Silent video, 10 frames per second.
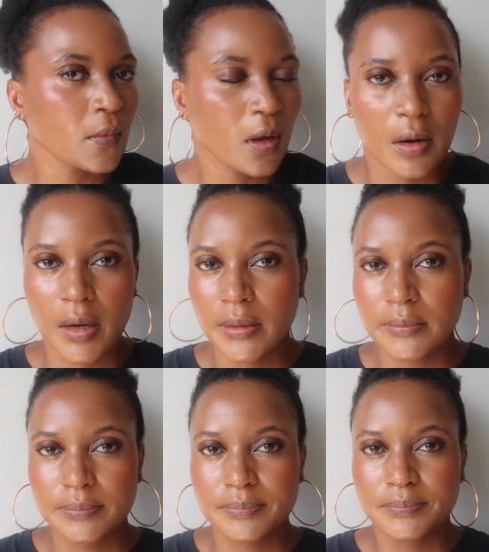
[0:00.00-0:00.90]
alright,
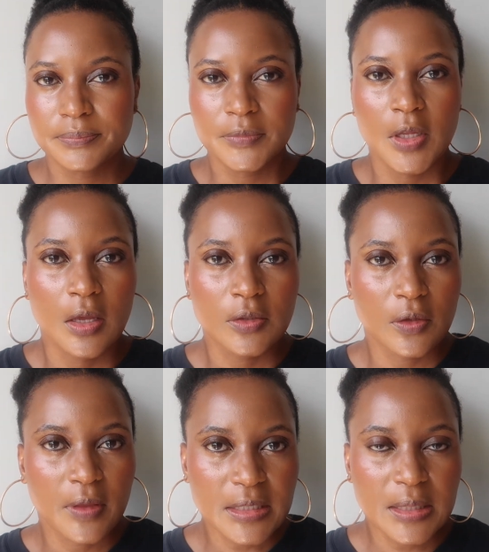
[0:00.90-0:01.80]

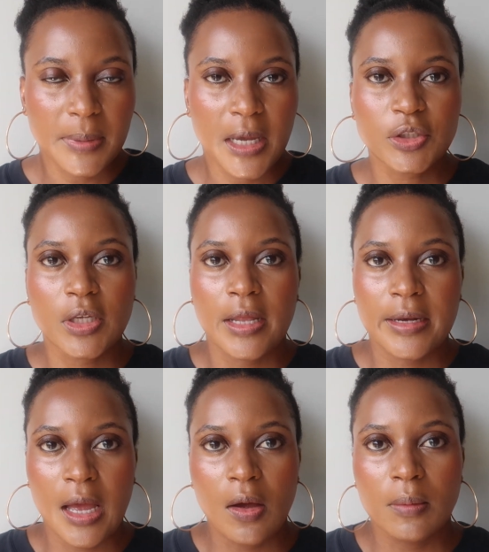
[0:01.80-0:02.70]
so that's the blush, and
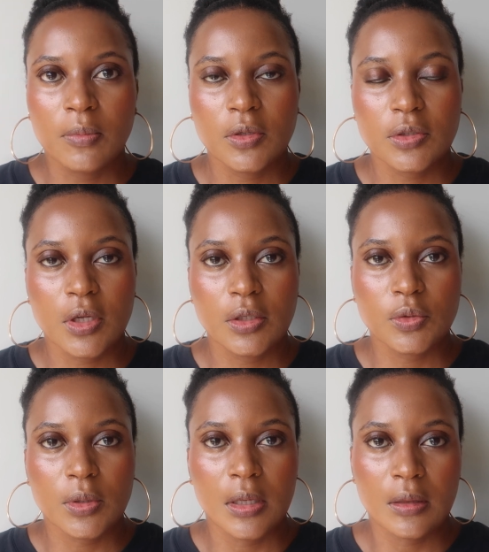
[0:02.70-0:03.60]
now I'm going to start
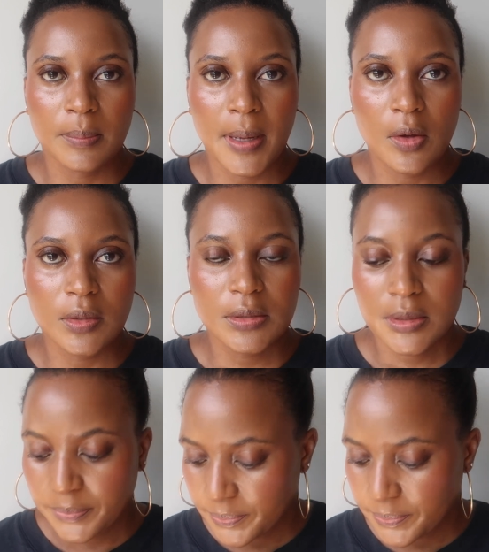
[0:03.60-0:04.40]
doing the powders.